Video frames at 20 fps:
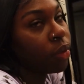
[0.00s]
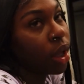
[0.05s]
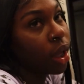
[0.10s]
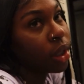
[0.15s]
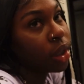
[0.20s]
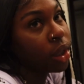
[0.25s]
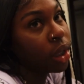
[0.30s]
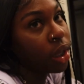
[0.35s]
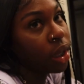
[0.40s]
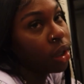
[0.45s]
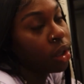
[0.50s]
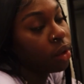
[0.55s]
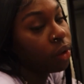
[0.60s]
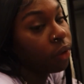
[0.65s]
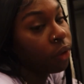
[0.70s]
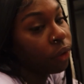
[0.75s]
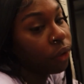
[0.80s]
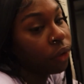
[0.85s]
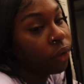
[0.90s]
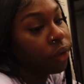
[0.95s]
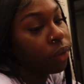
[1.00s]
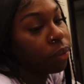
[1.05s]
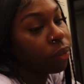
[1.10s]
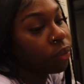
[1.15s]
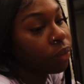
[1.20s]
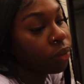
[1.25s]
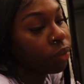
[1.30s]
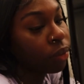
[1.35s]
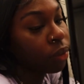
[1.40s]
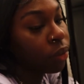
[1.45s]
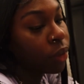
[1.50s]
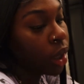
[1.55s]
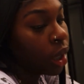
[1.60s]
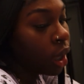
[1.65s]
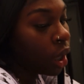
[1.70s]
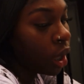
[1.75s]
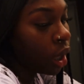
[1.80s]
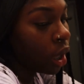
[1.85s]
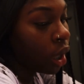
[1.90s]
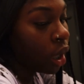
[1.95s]
That's
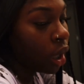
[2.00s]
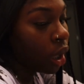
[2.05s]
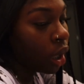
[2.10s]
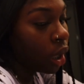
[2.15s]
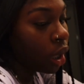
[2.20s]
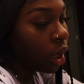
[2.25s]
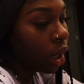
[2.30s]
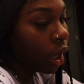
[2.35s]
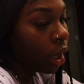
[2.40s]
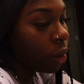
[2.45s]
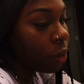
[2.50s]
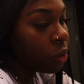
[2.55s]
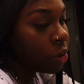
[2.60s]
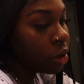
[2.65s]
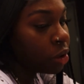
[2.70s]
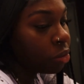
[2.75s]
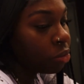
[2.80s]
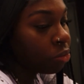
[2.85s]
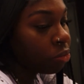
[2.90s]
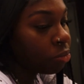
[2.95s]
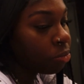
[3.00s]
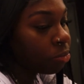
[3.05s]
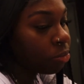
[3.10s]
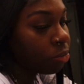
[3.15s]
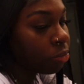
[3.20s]
enough. Day one.